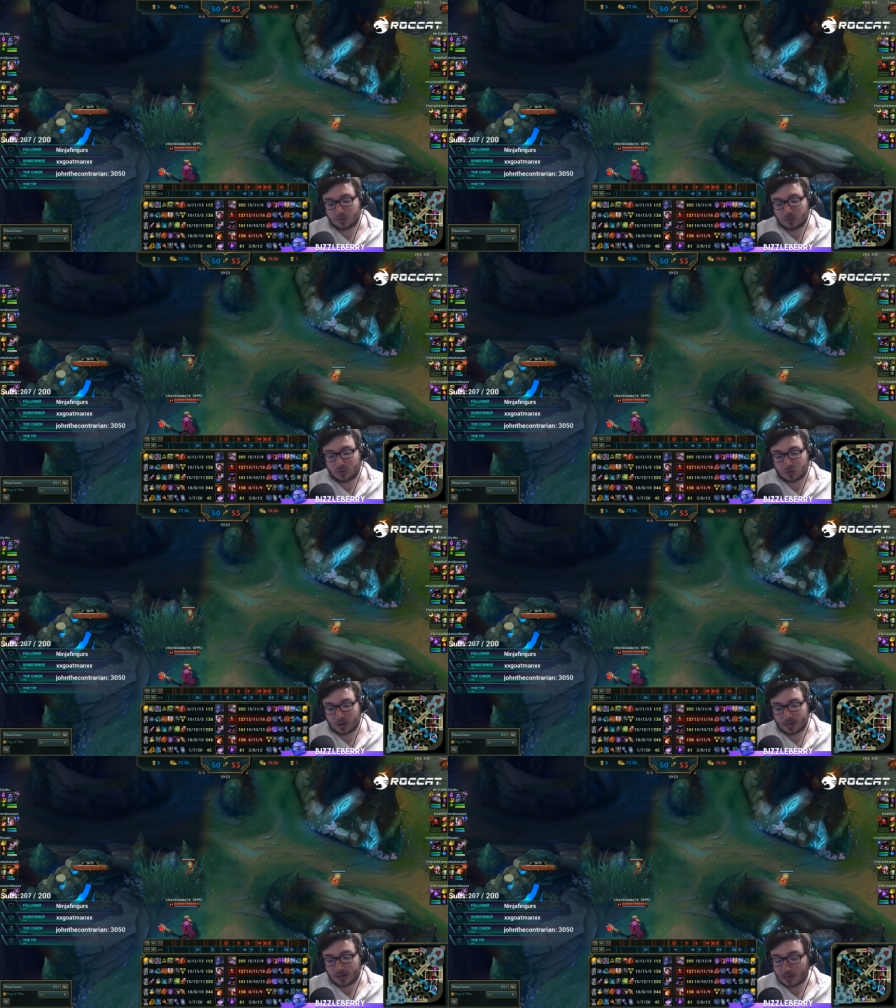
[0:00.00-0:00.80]
So if you
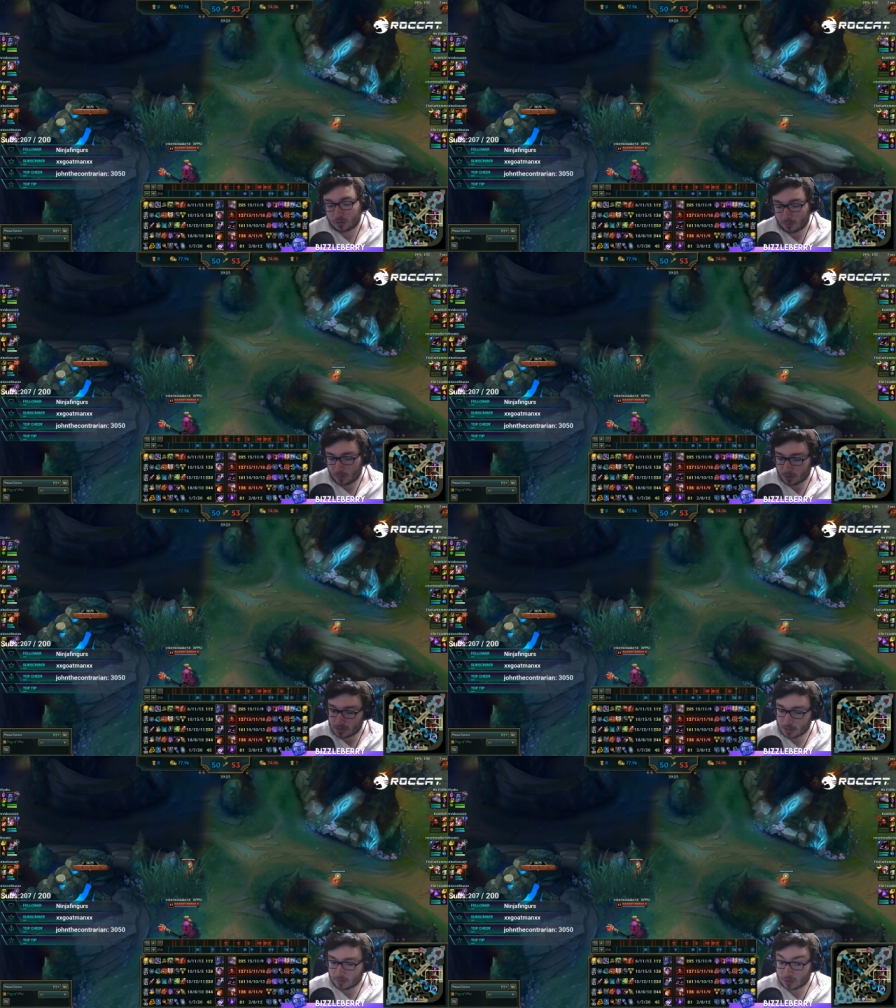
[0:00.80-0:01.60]
try and get out of the
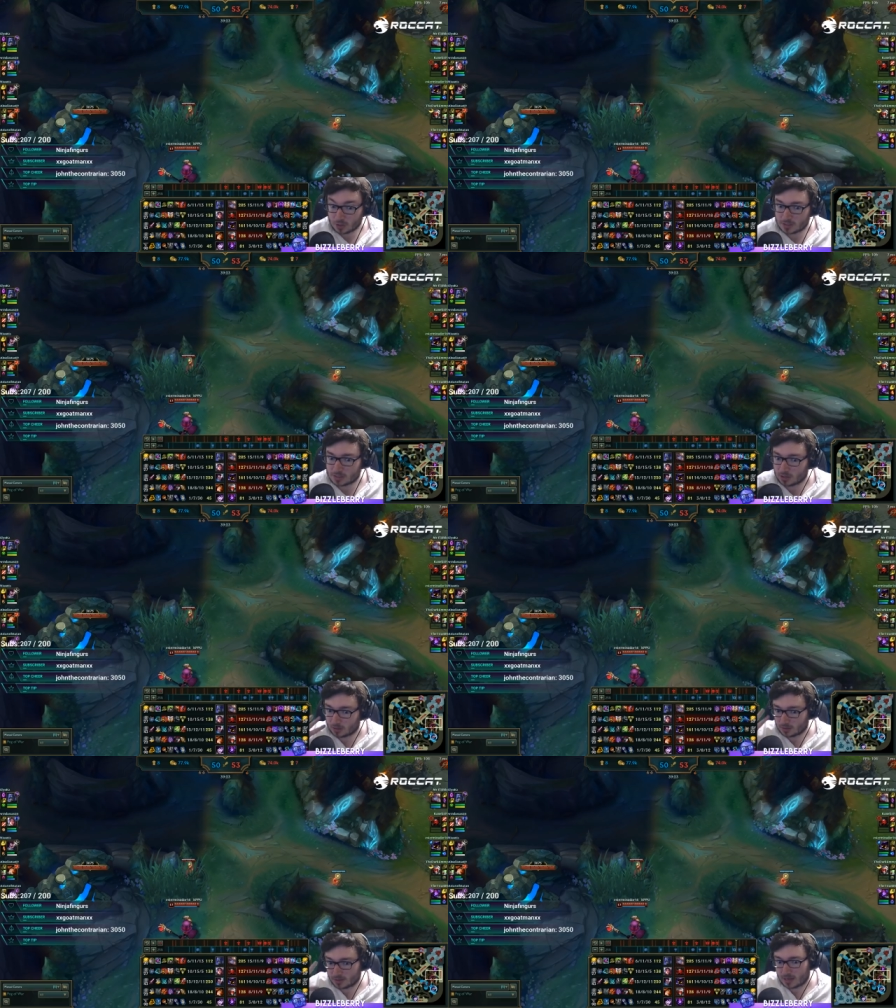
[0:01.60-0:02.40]
mindset of that you need to
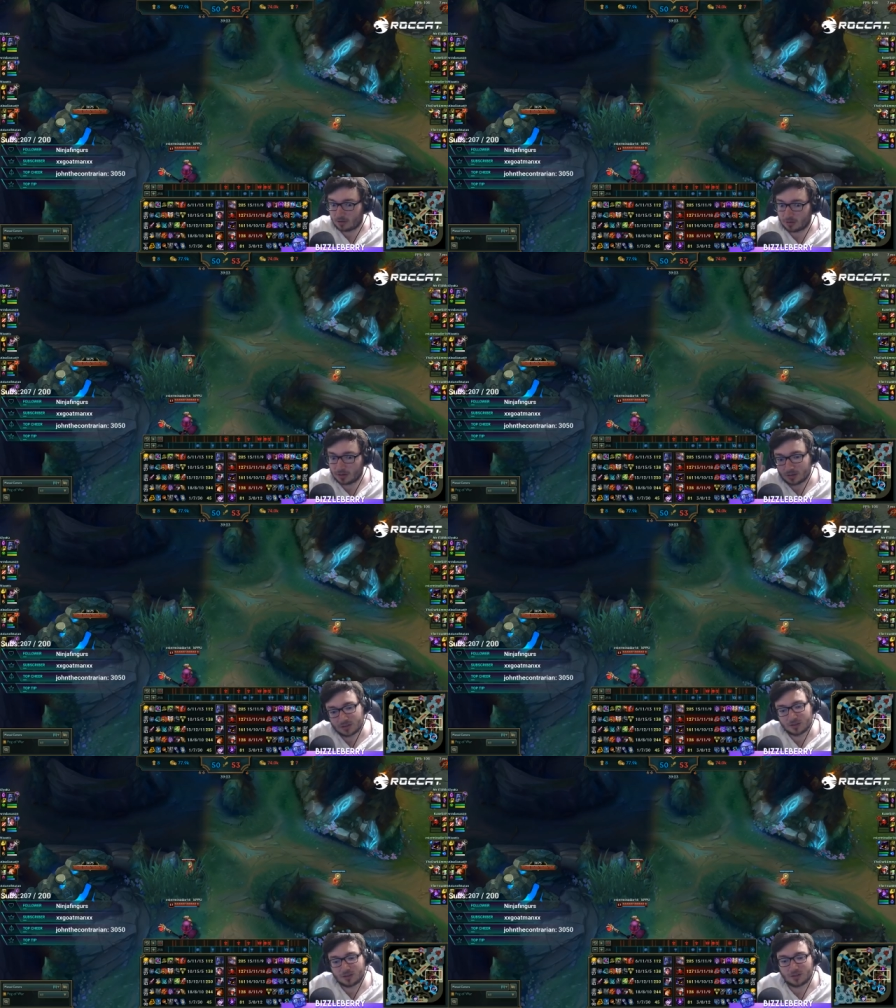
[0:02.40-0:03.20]
like carry,
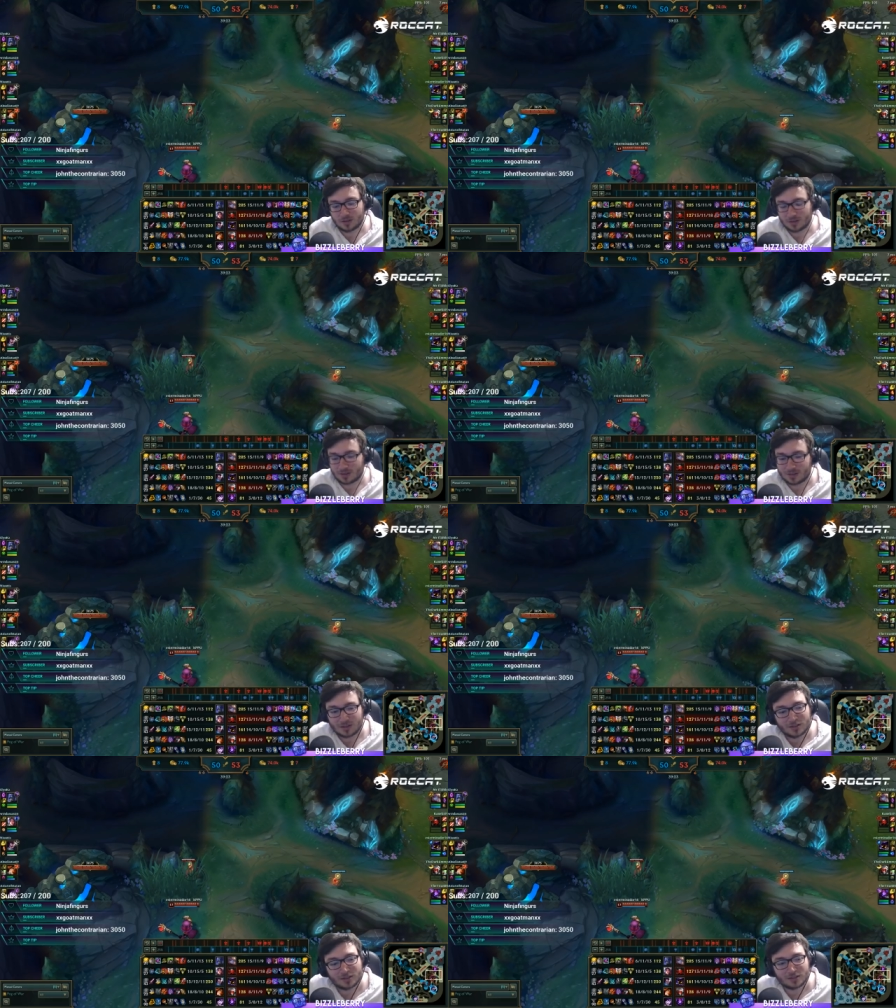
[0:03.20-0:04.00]

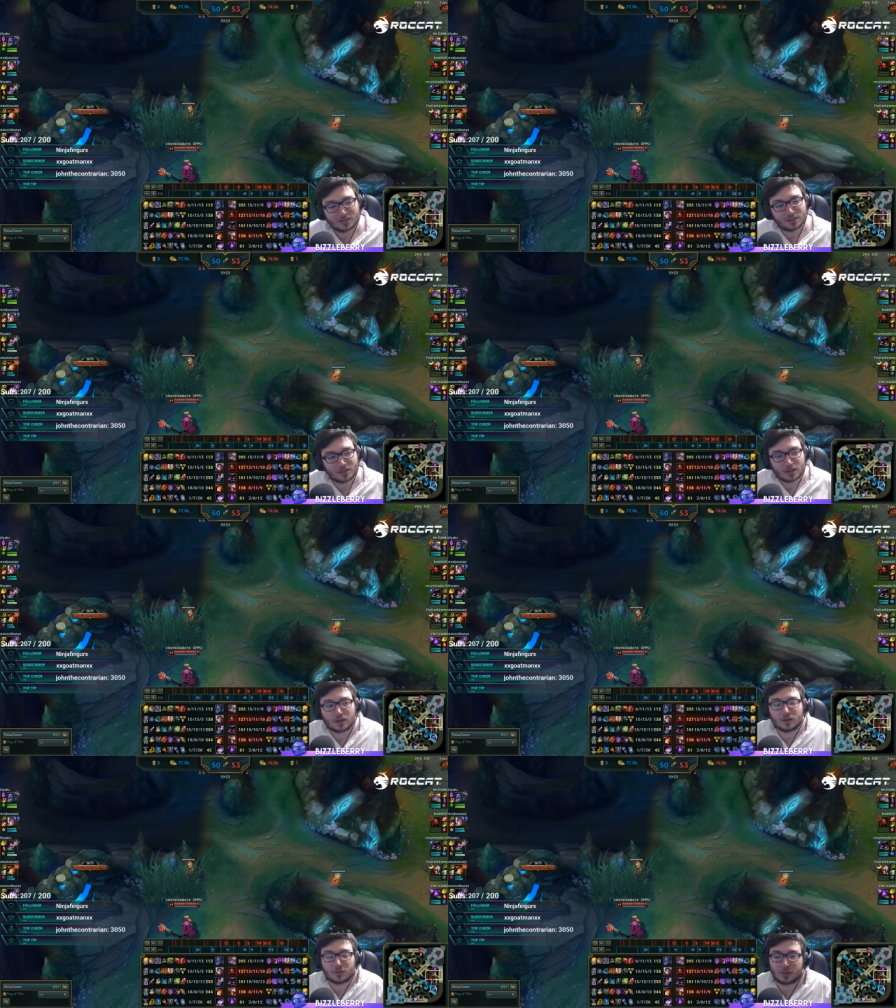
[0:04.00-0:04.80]

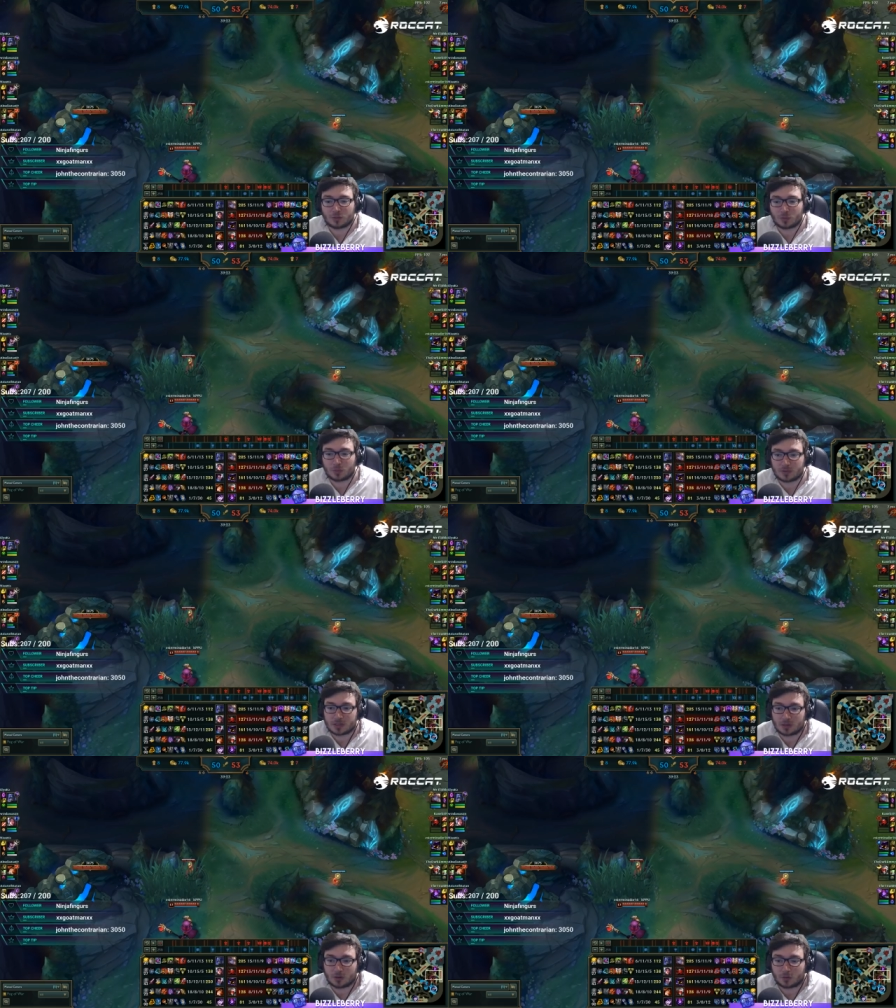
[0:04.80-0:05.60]
then I think you'll probably
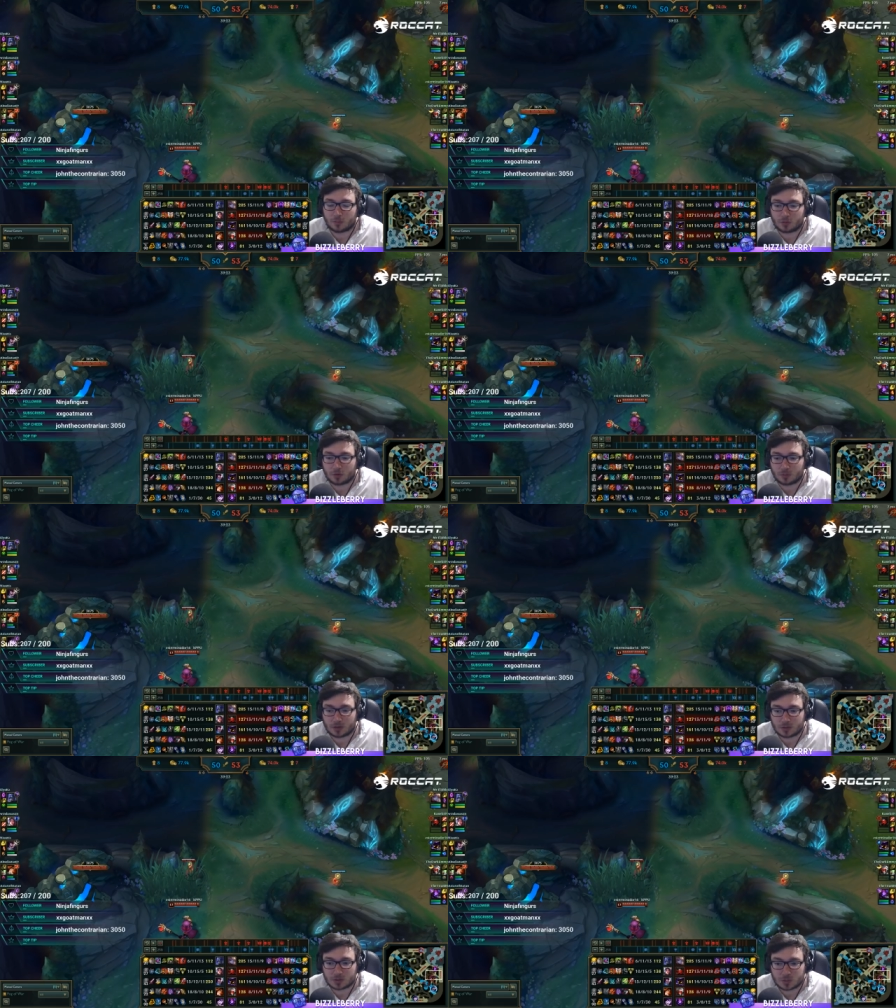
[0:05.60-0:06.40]
see a lot of improvement
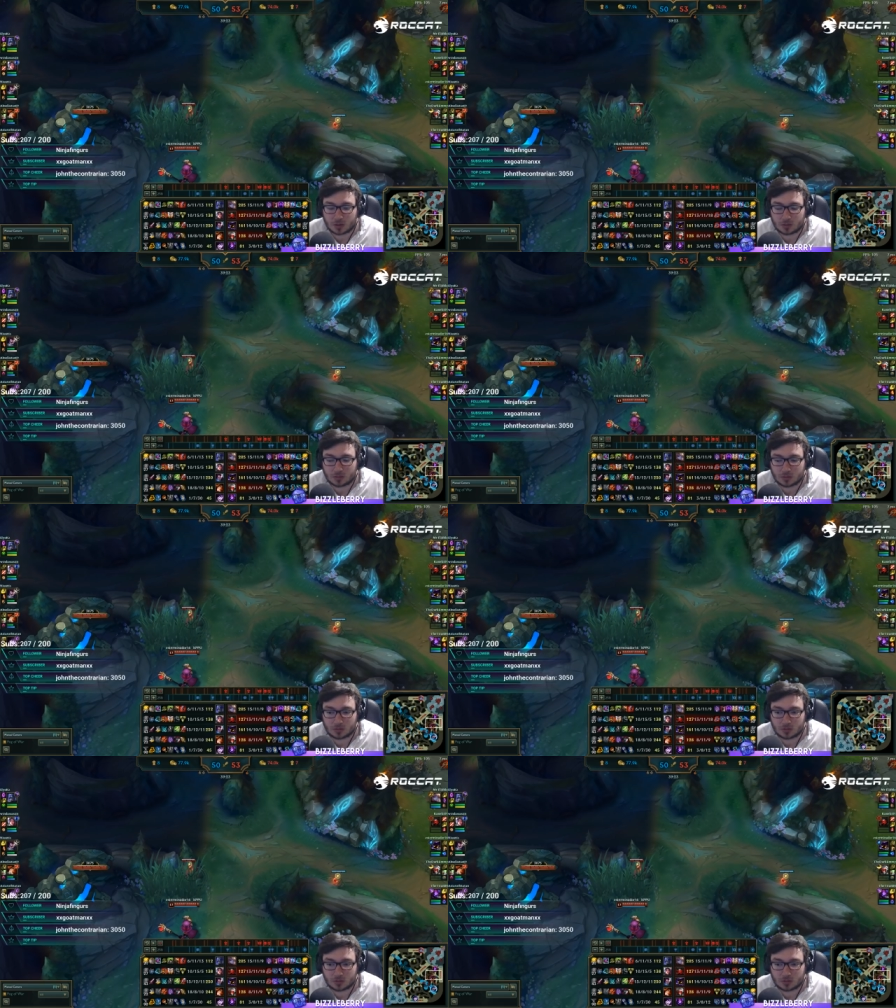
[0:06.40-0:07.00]
here as well.